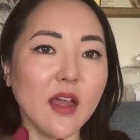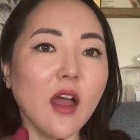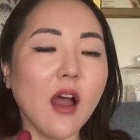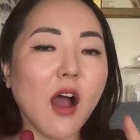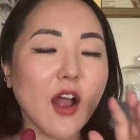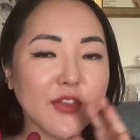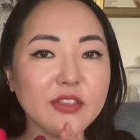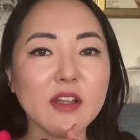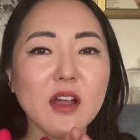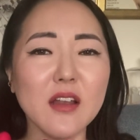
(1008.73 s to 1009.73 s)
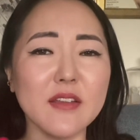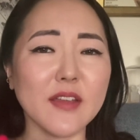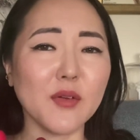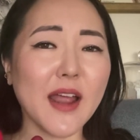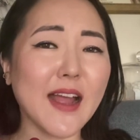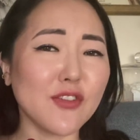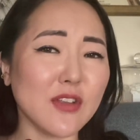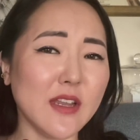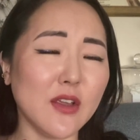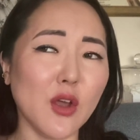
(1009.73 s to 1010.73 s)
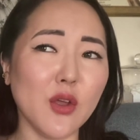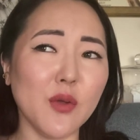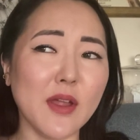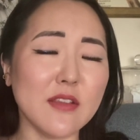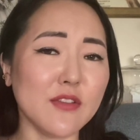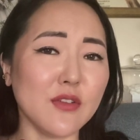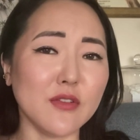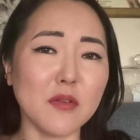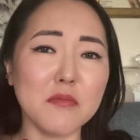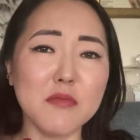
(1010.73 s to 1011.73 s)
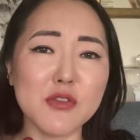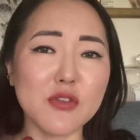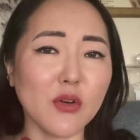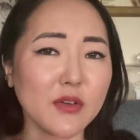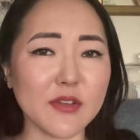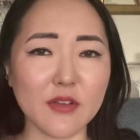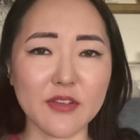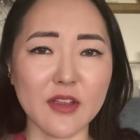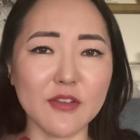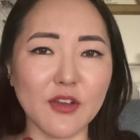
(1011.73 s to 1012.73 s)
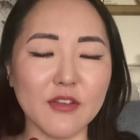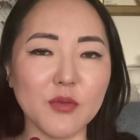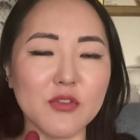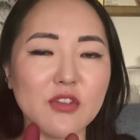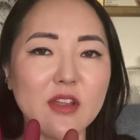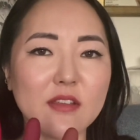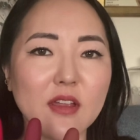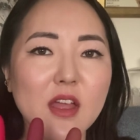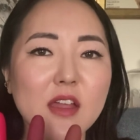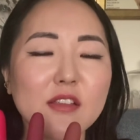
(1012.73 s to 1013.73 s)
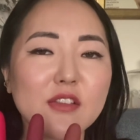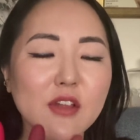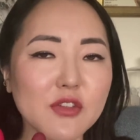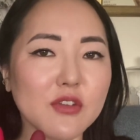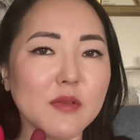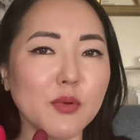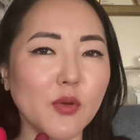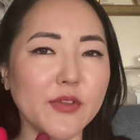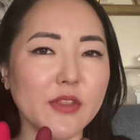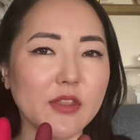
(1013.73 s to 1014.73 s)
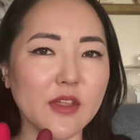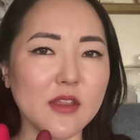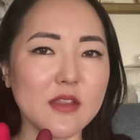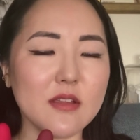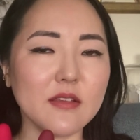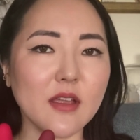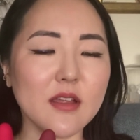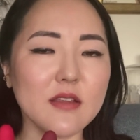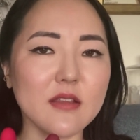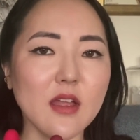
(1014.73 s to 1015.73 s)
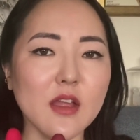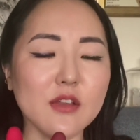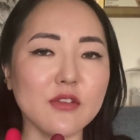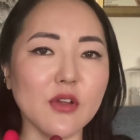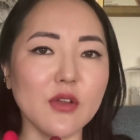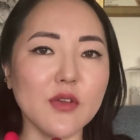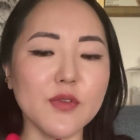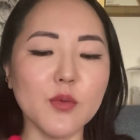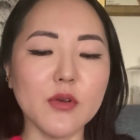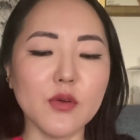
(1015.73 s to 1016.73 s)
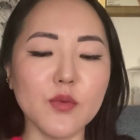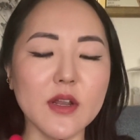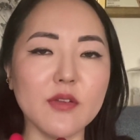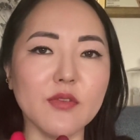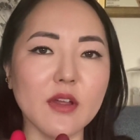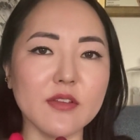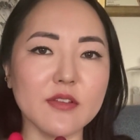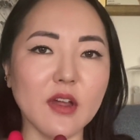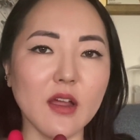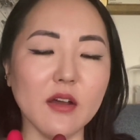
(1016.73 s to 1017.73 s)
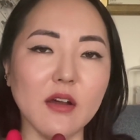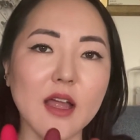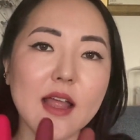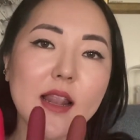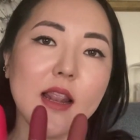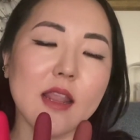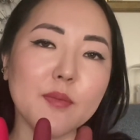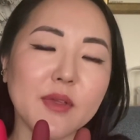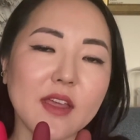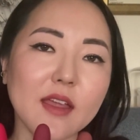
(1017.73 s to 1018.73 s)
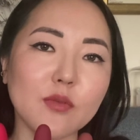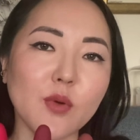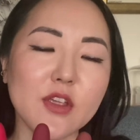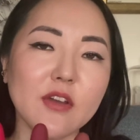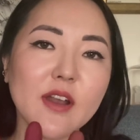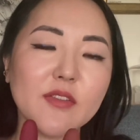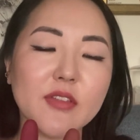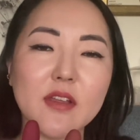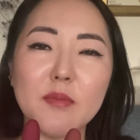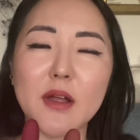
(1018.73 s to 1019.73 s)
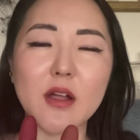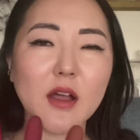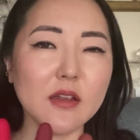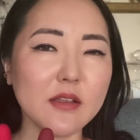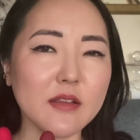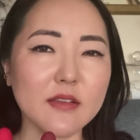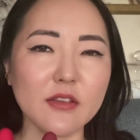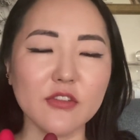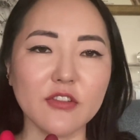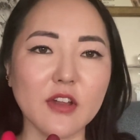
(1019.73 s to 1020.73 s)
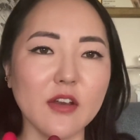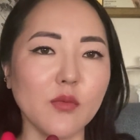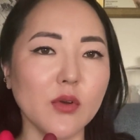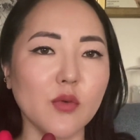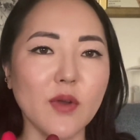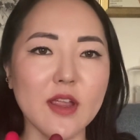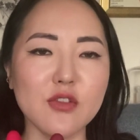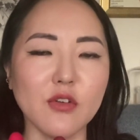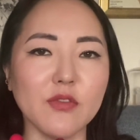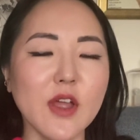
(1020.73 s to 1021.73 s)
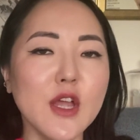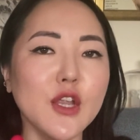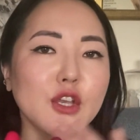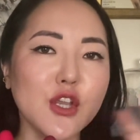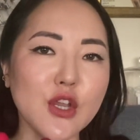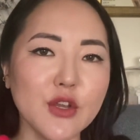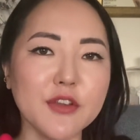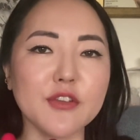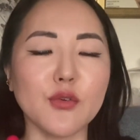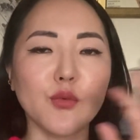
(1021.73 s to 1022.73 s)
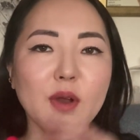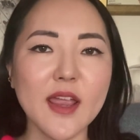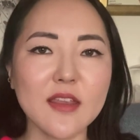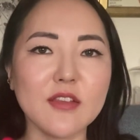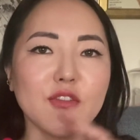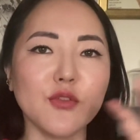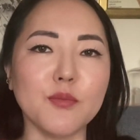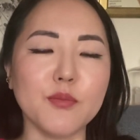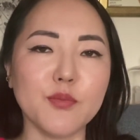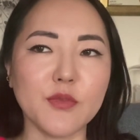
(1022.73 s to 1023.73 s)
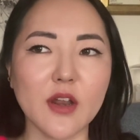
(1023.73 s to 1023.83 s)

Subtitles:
I think the colours that would actually go and suit majority of skin tones, which is such an important thing these days. So if you want a really versatile lip kit where you don't have to think about colours and just kind of want a range of nudes to reds to kind of